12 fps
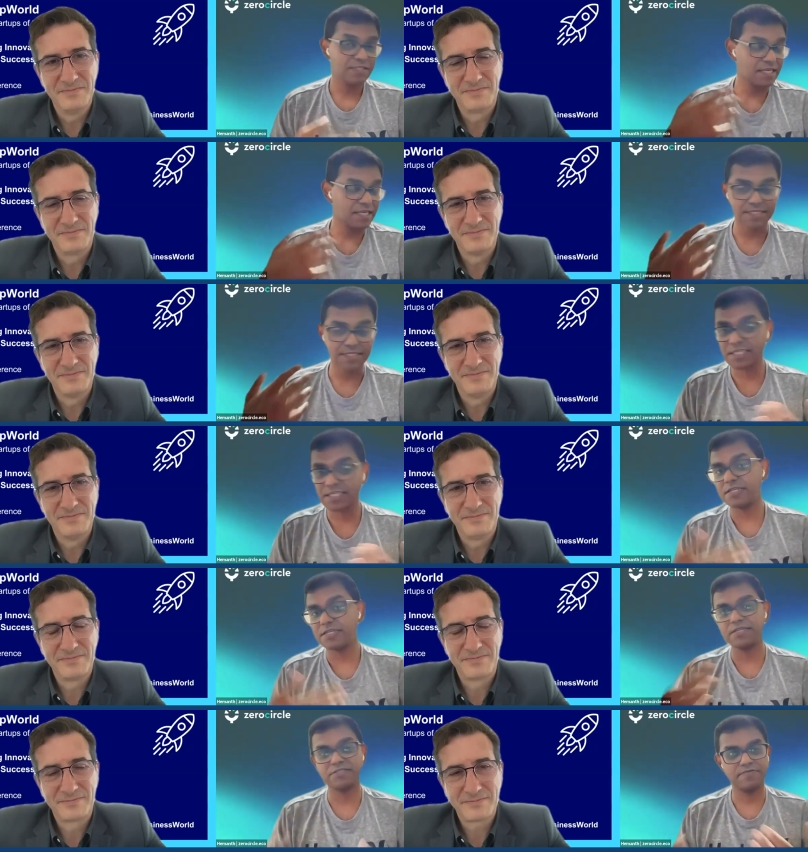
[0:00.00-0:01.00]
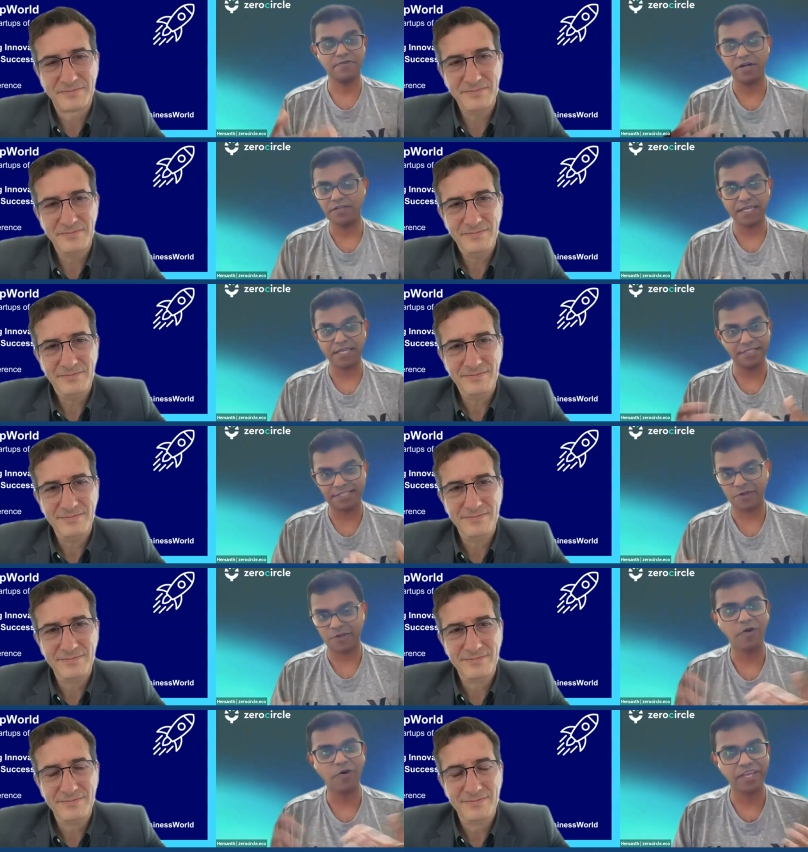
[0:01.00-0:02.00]
Speaker 1: There's trillions of dollars that are
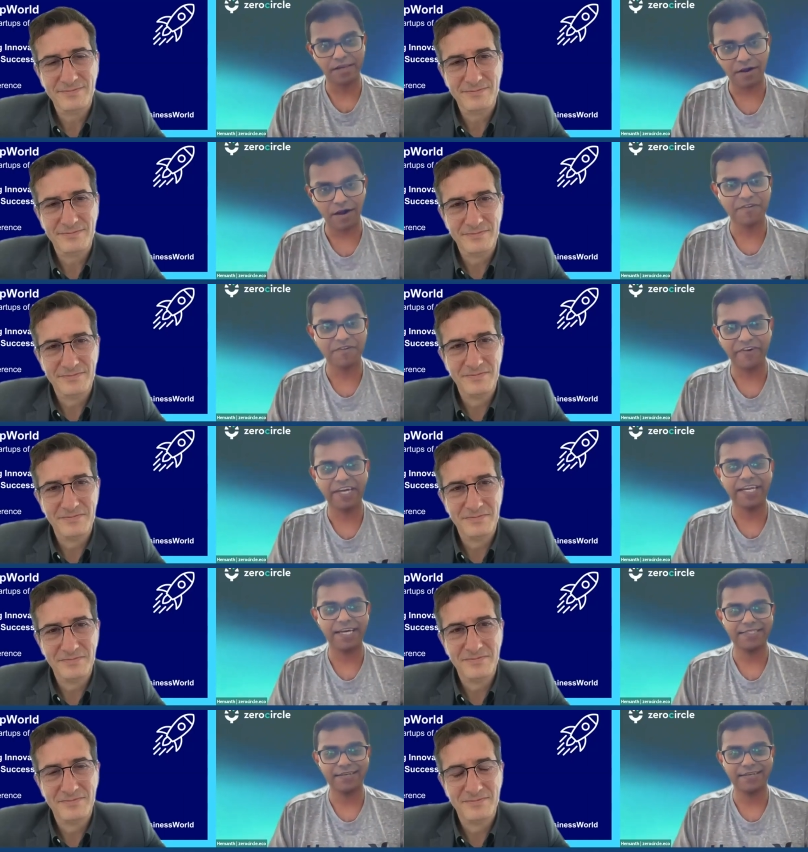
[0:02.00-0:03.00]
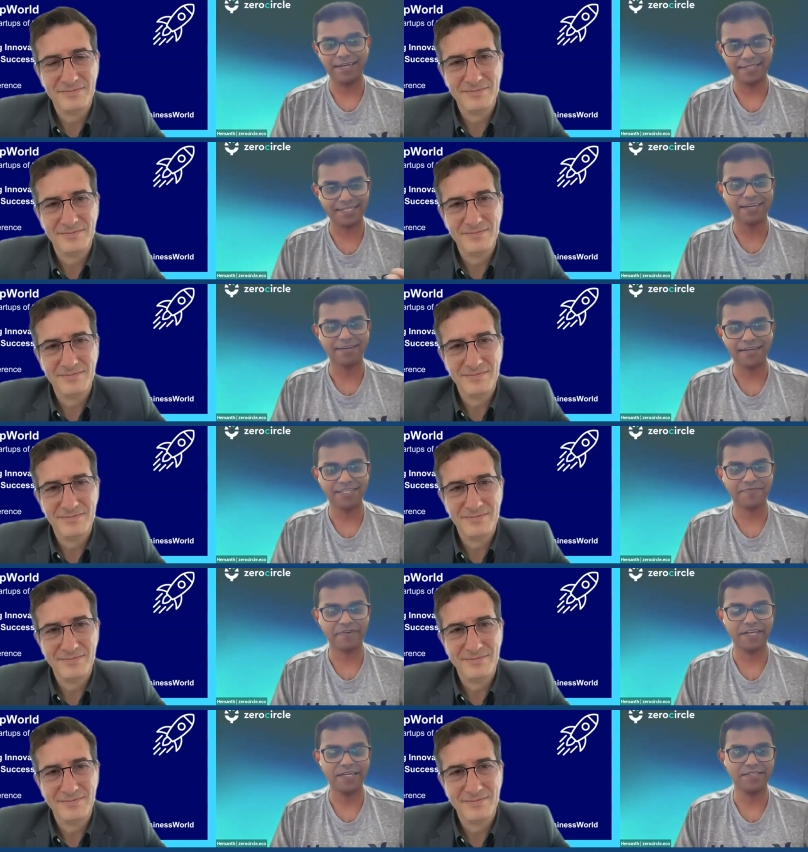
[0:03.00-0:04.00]
just going in normal financing, like standardized
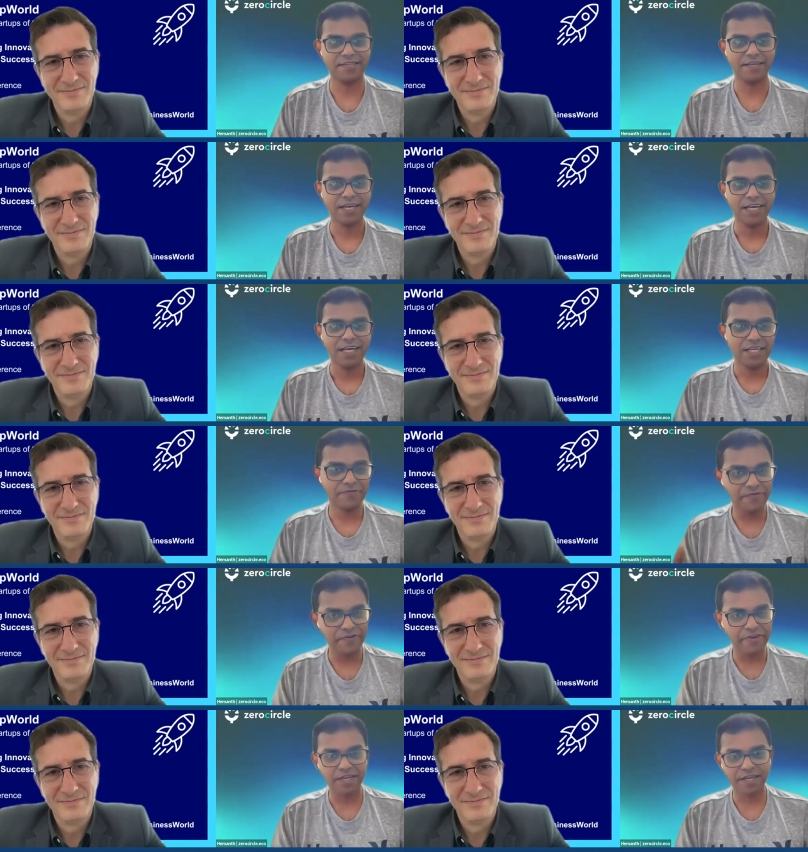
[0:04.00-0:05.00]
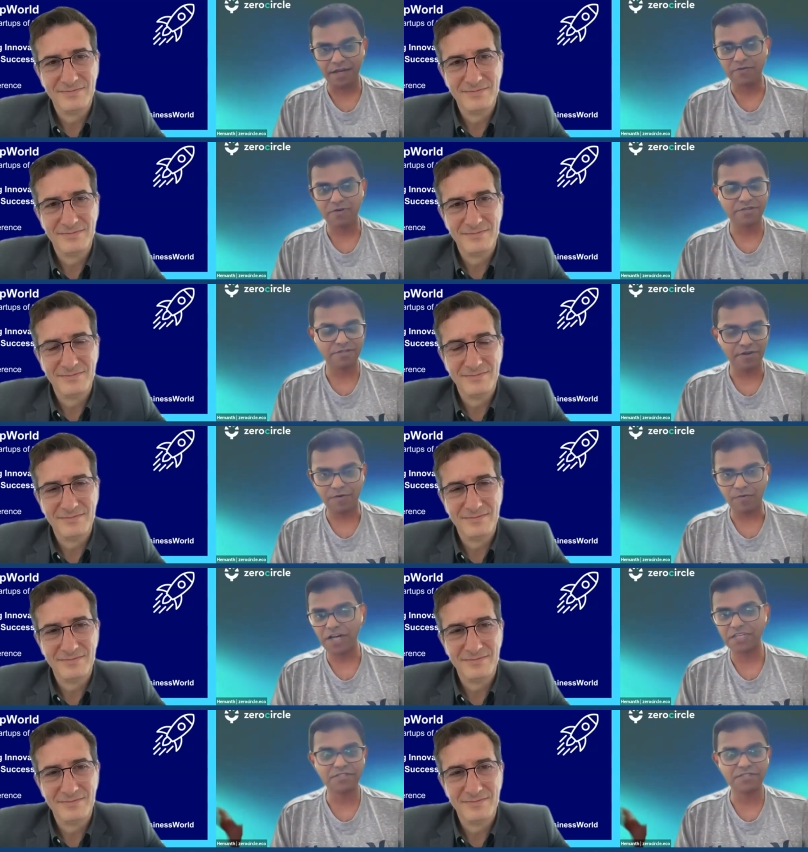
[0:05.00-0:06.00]
financing. Even if we can convert, you know,
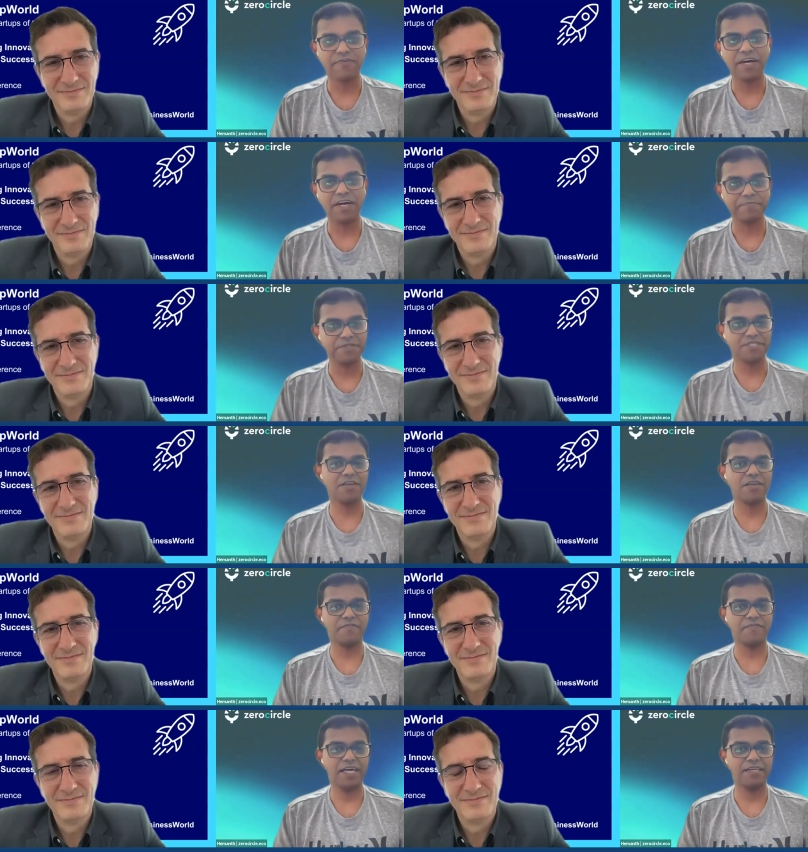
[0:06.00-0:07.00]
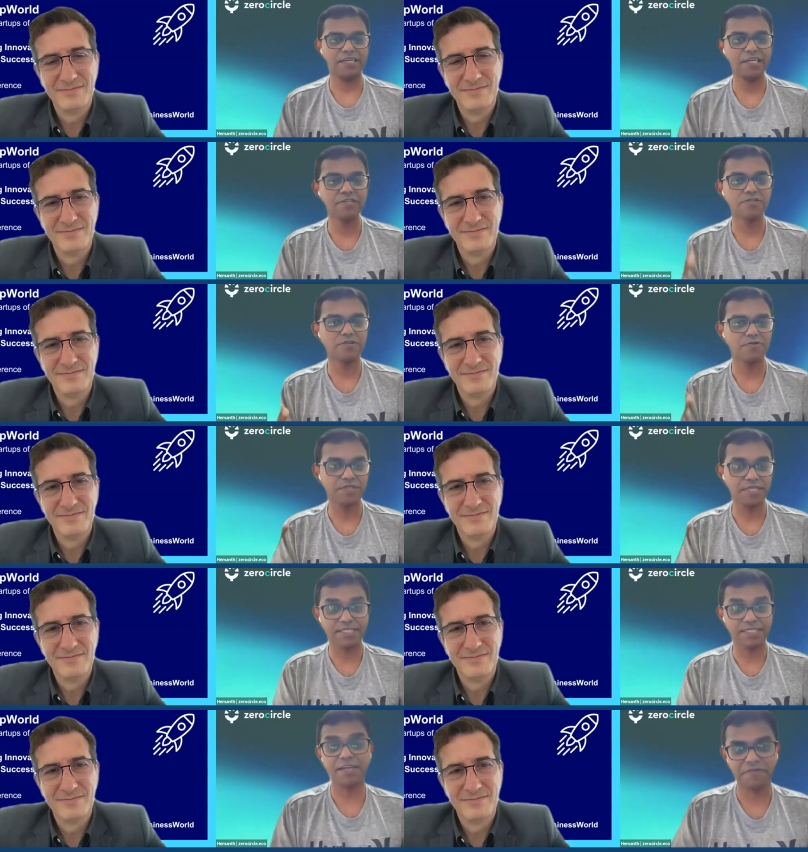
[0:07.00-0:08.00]
one to five percent of that into
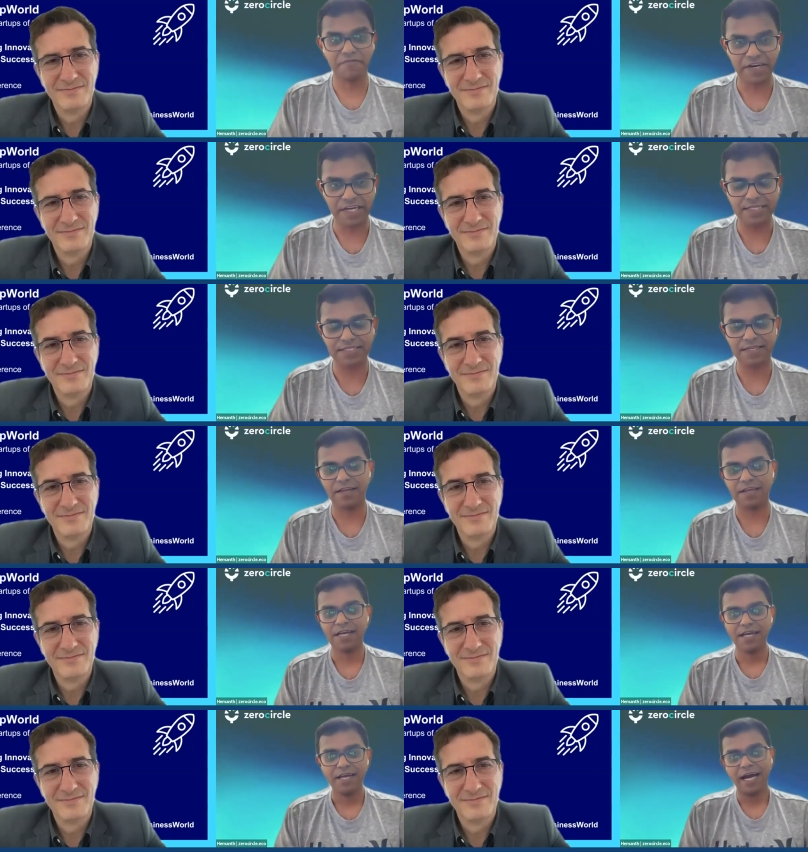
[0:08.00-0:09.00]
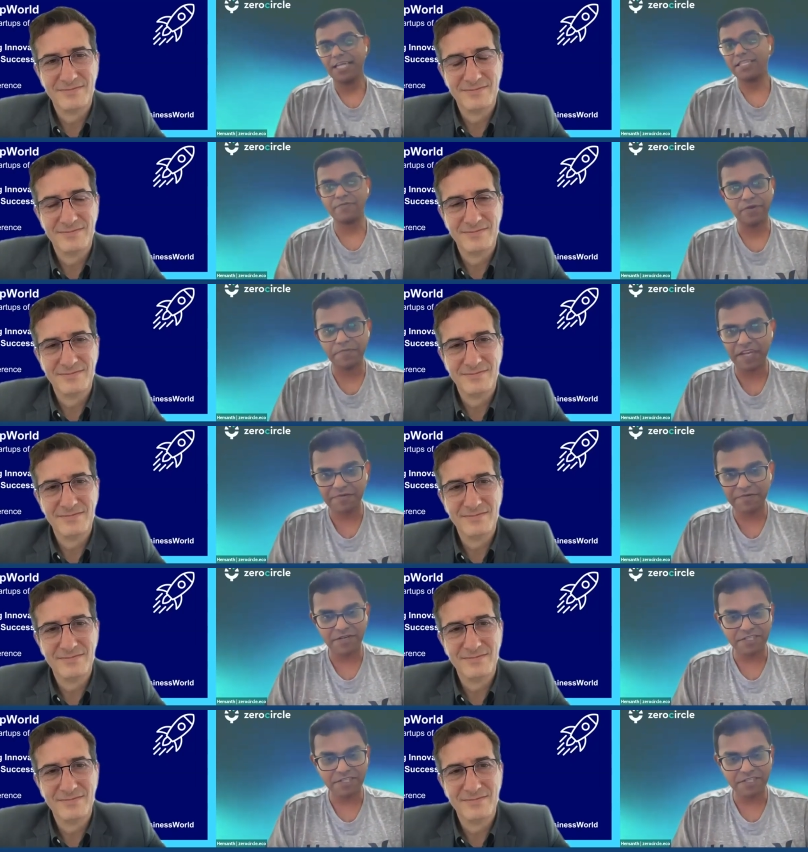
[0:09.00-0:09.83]
sustainable financing, I think we'll be able